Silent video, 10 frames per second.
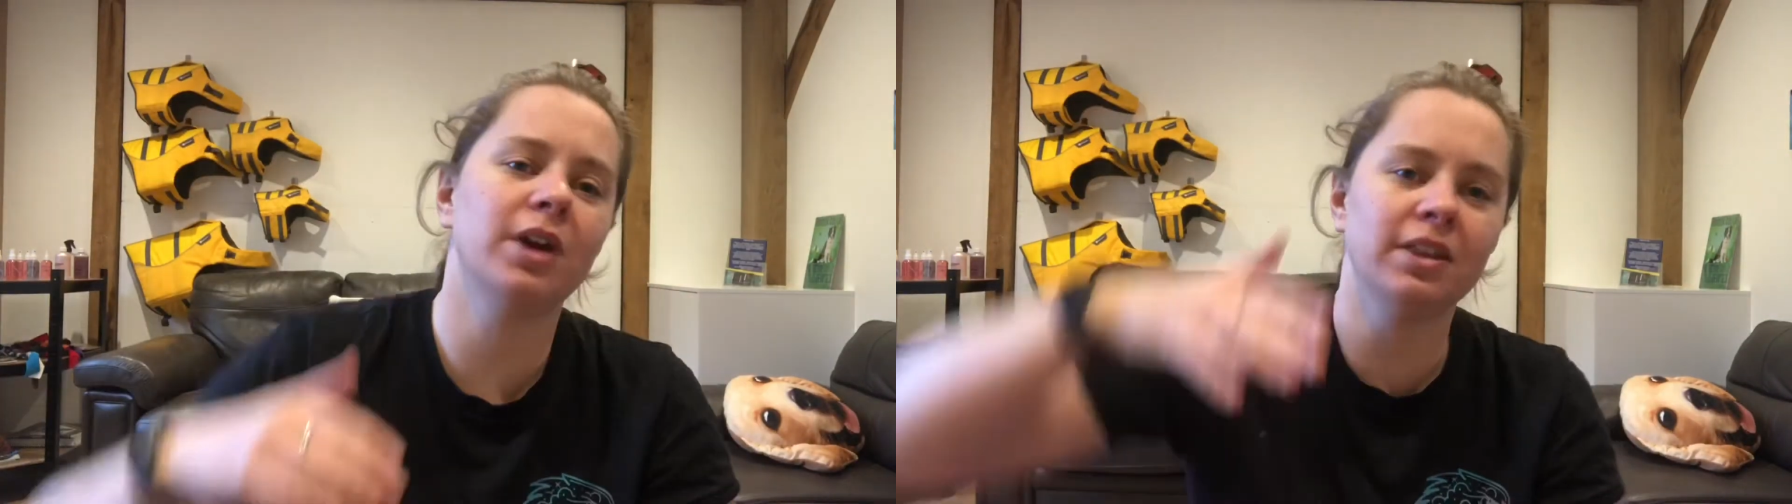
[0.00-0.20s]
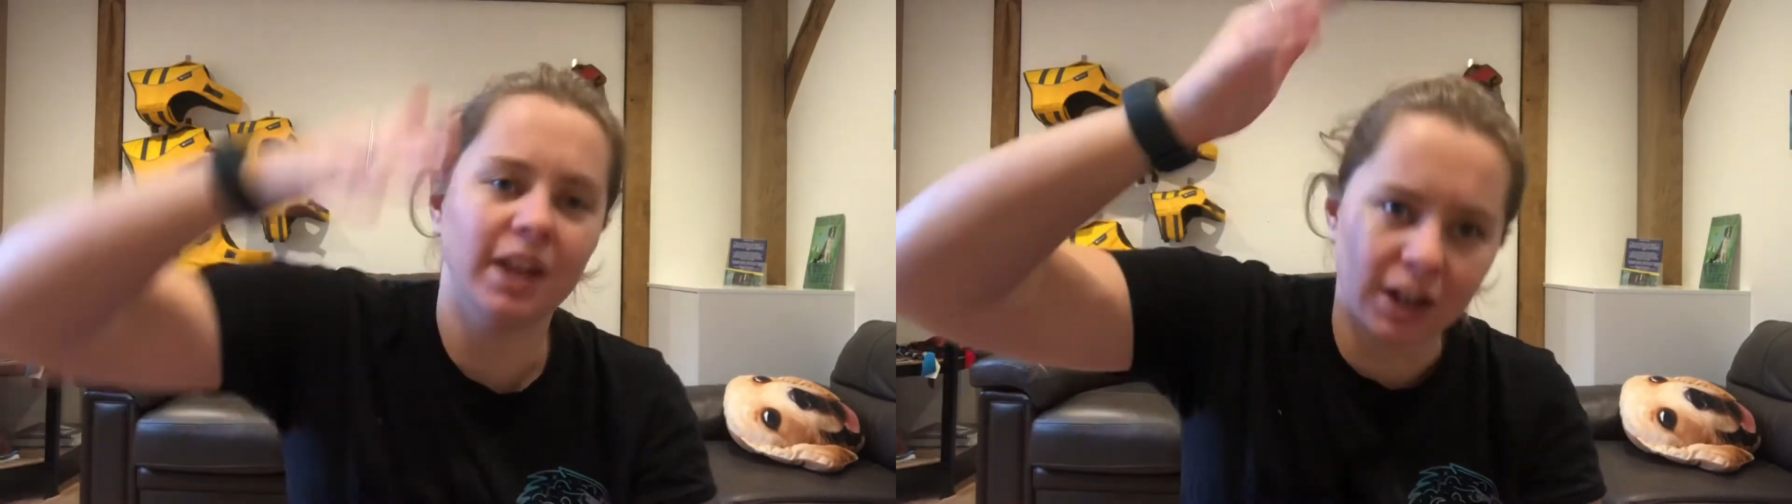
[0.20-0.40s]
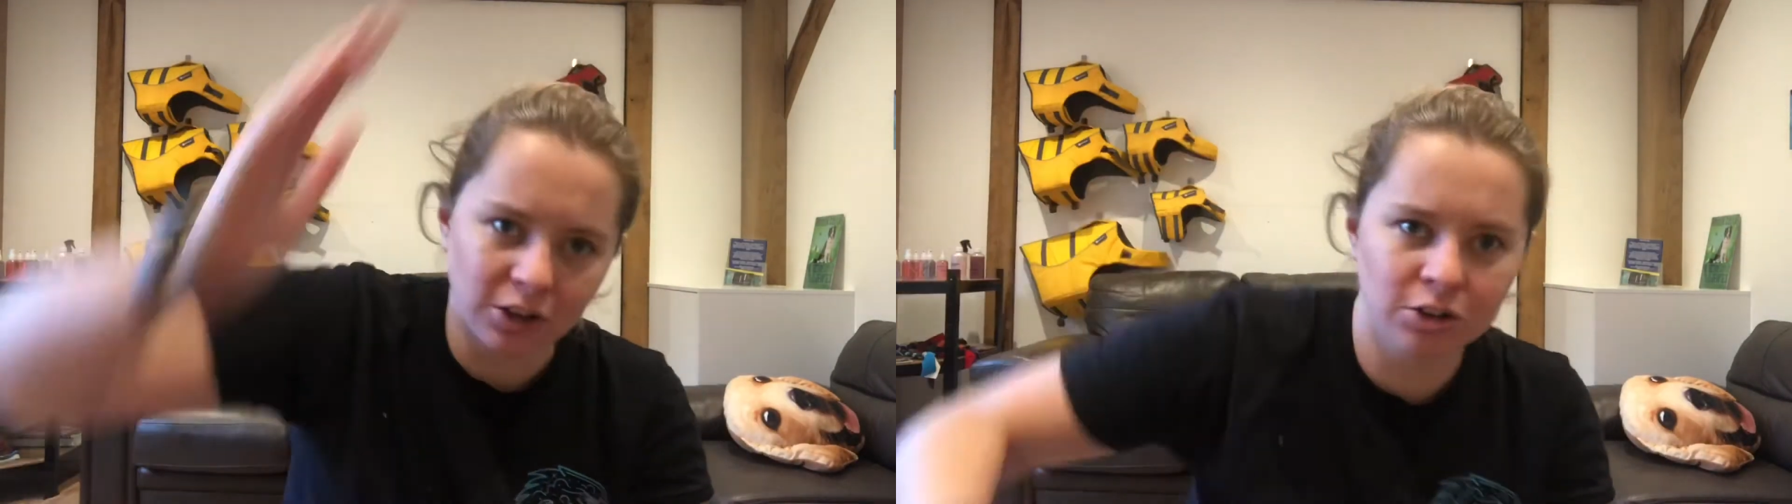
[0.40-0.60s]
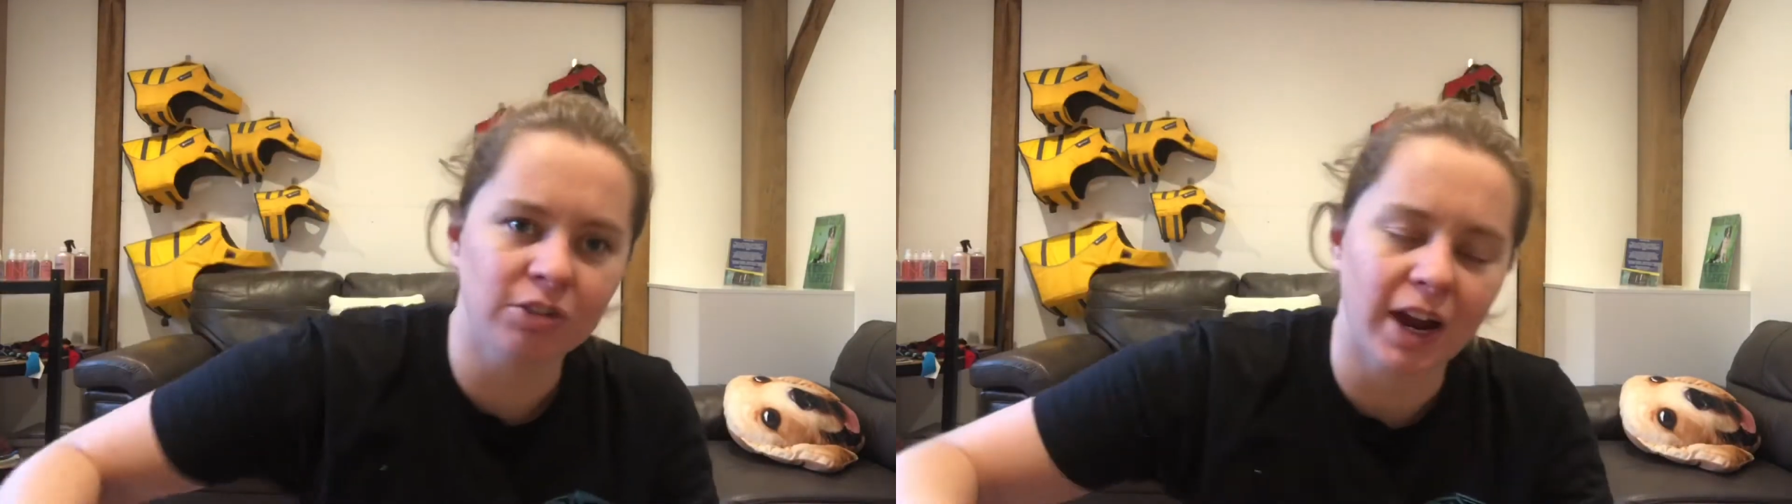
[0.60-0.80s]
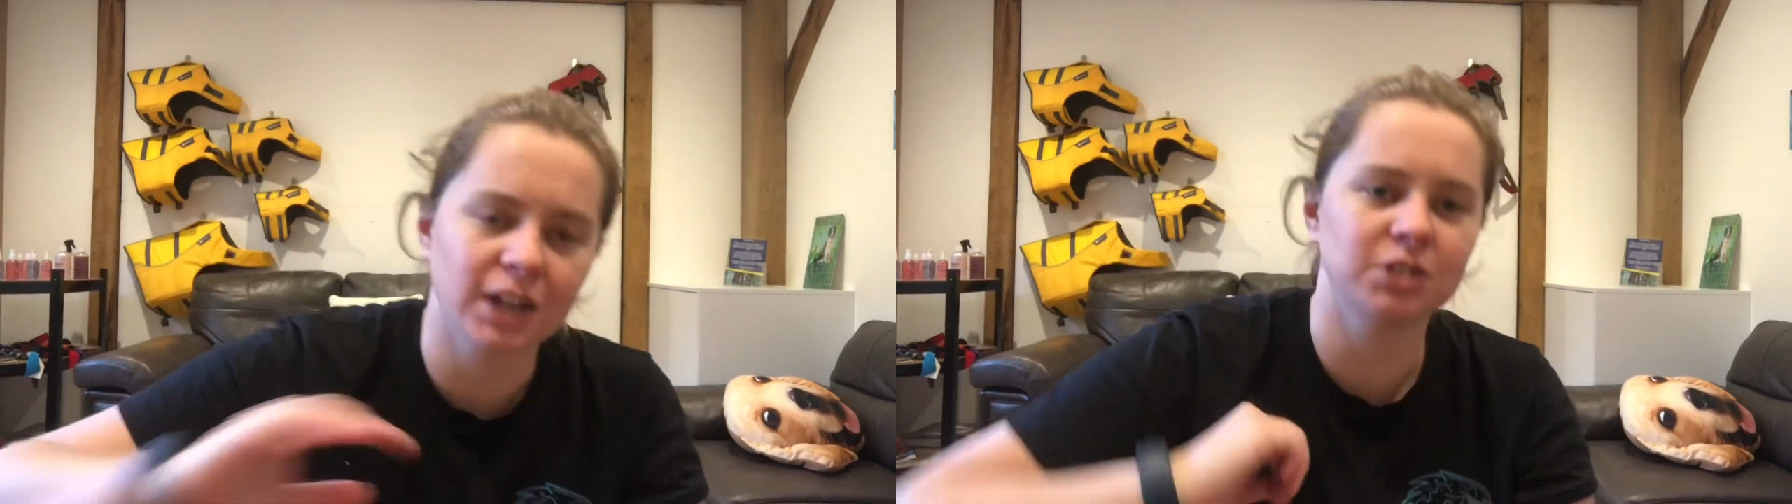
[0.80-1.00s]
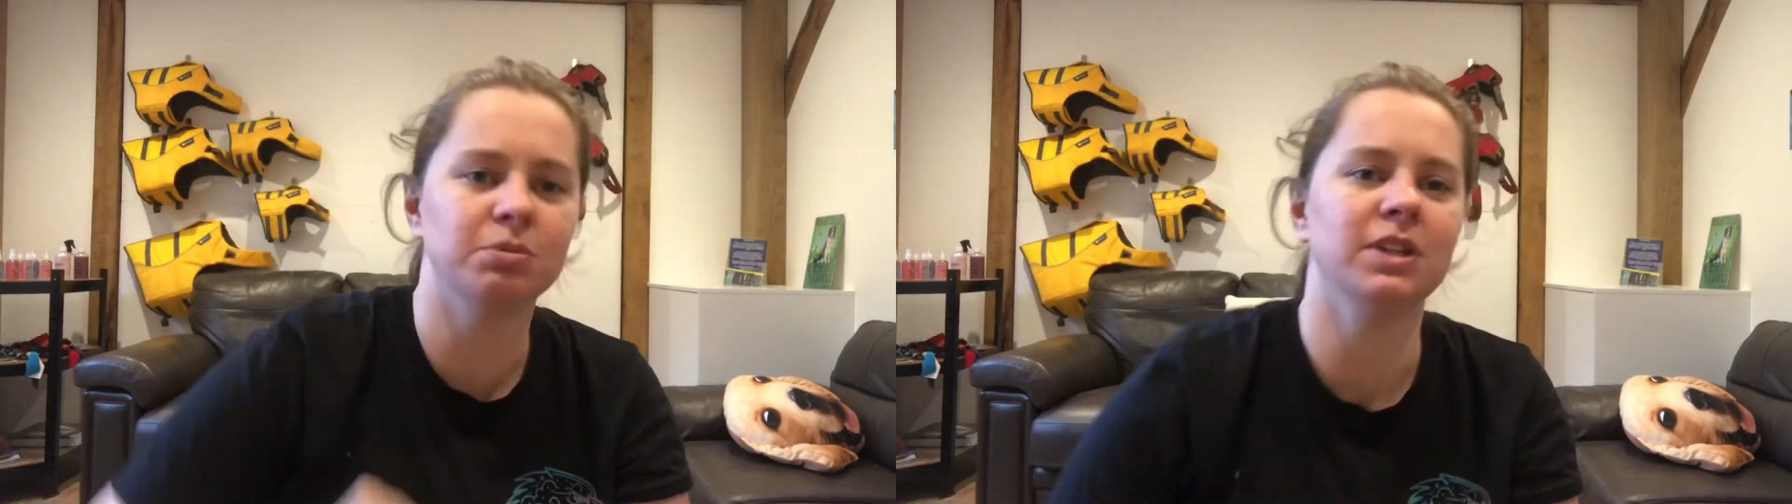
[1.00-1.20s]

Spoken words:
and then a crash where